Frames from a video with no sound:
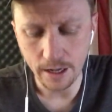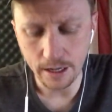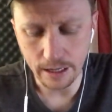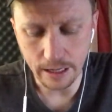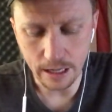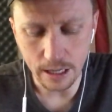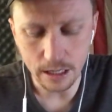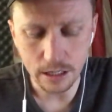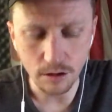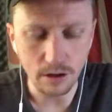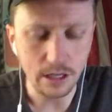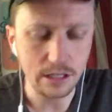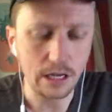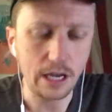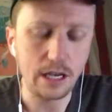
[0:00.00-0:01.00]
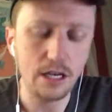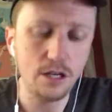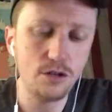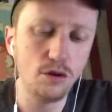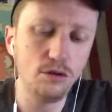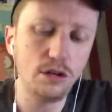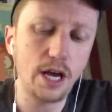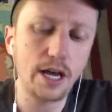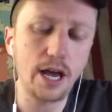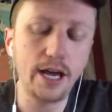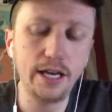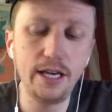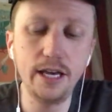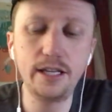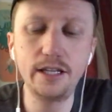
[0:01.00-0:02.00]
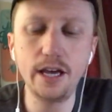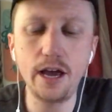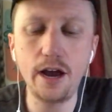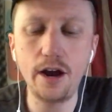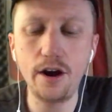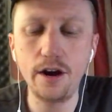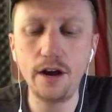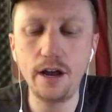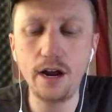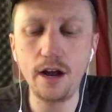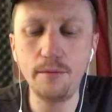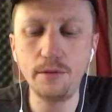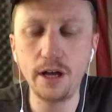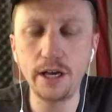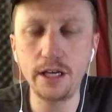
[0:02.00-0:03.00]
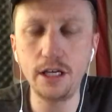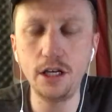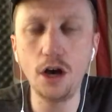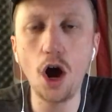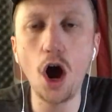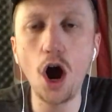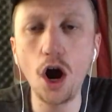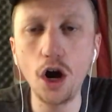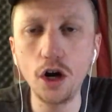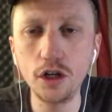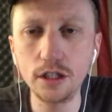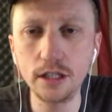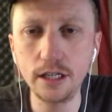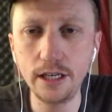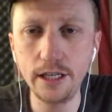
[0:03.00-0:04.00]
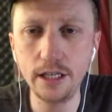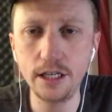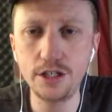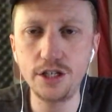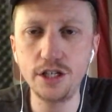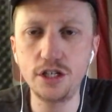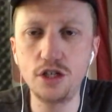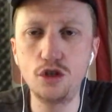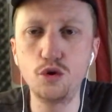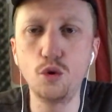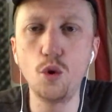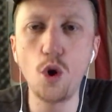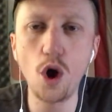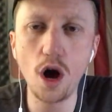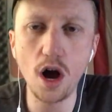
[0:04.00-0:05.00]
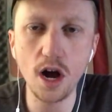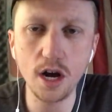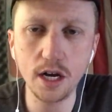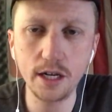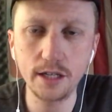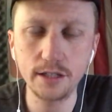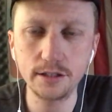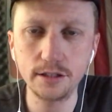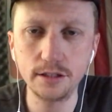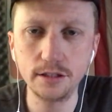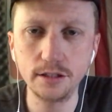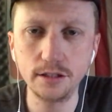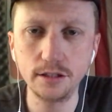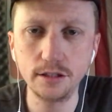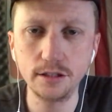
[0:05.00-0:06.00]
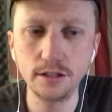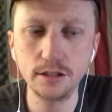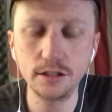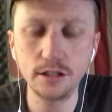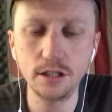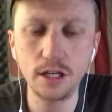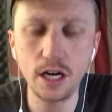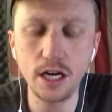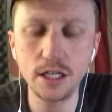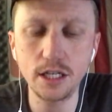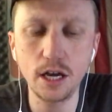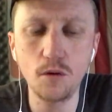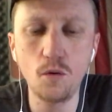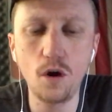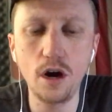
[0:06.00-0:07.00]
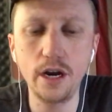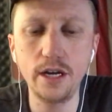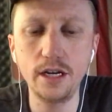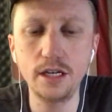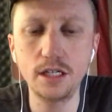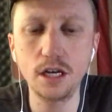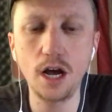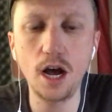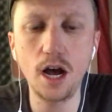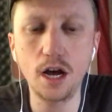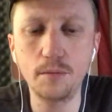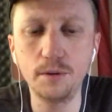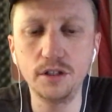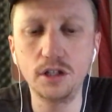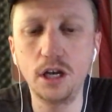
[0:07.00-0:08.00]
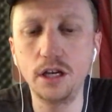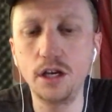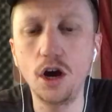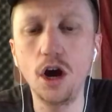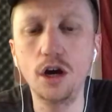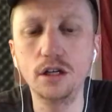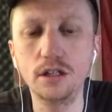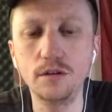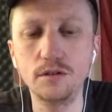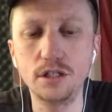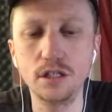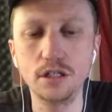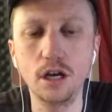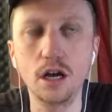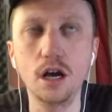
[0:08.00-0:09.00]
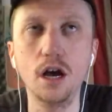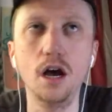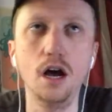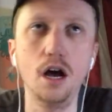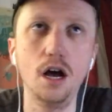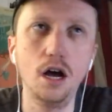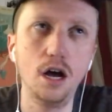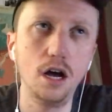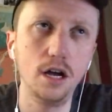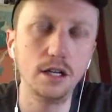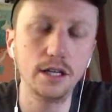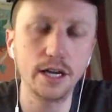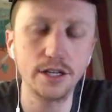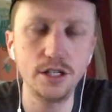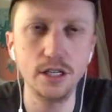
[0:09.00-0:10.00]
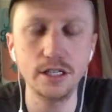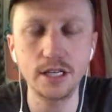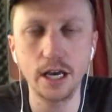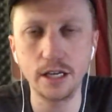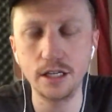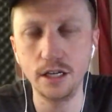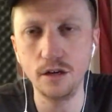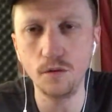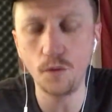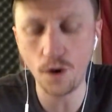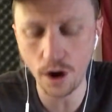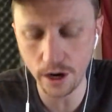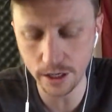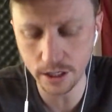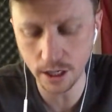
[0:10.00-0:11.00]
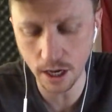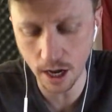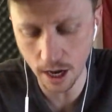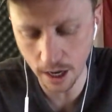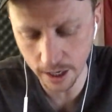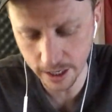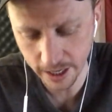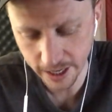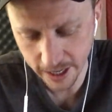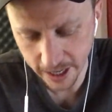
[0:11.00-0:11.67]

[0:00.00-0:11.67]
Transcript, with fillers: And then so he's like, he so like I get there and I'm like, Yeardley, let's just talk. I just like wanted to talk, but like, Yeardley was just like, oh, like she just like didn't want to talk.